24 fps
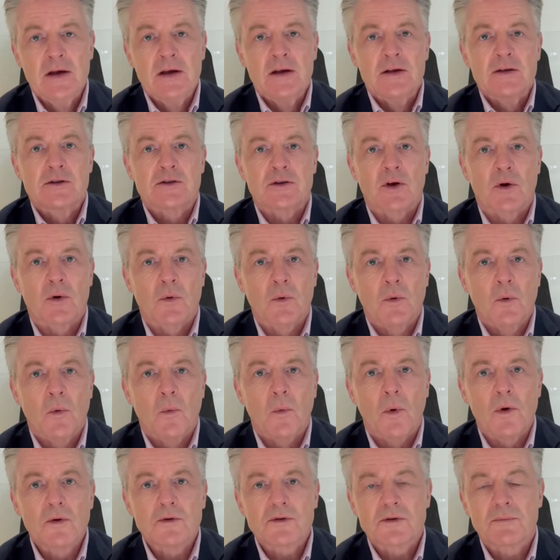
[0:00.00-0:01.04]
So
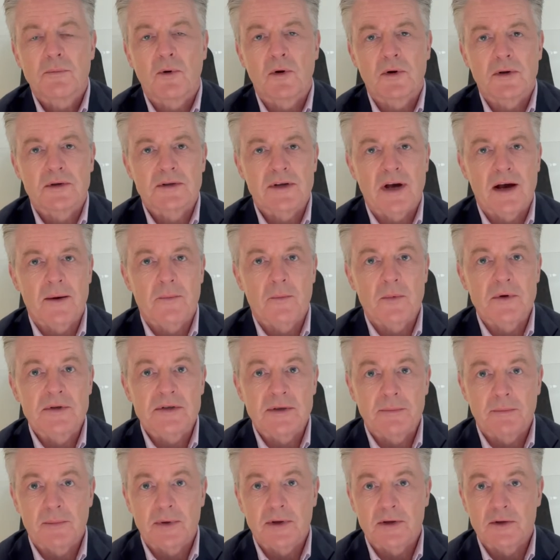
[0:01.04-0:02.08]
once upon a time, we
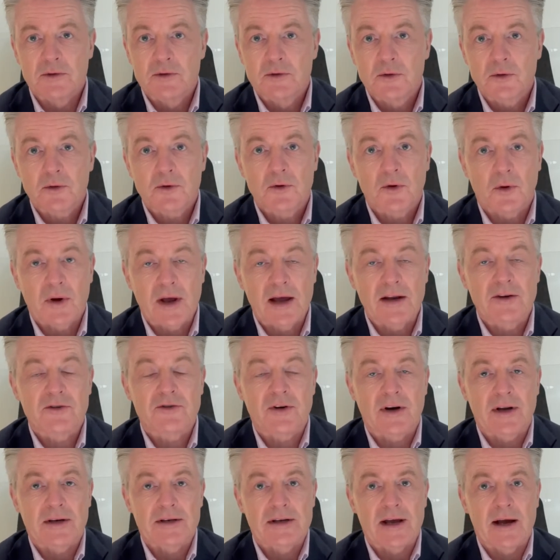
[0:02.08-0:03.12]
simply took your
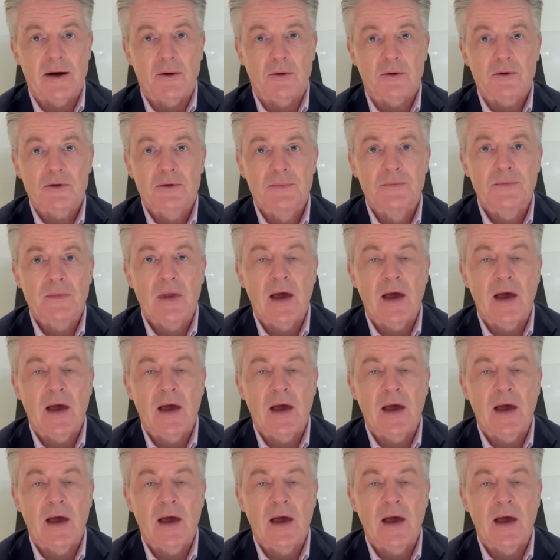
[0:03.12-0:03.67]
cataract out